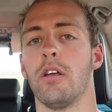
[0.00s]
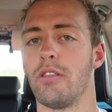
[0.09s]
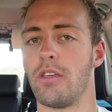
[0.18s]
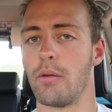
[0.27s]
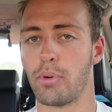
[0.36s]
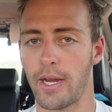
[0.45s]

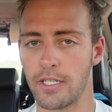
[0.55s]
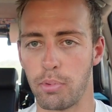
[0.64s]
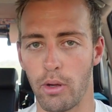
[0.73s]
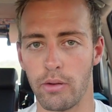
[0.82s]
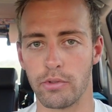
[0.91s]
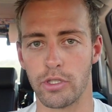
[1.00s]
The price
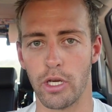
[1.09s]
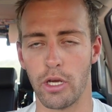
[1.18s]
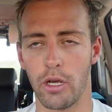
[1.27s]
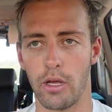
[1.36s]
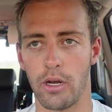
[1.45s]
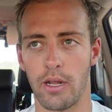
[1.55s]
point was
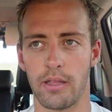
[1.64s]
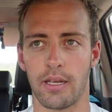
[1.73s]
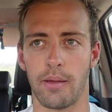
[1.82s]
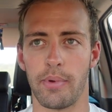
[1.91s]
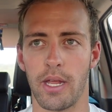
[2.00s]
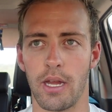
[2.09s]
good. I think
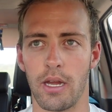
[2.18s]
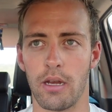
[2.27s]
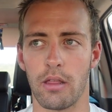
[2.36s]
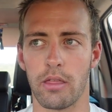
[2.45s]
I paid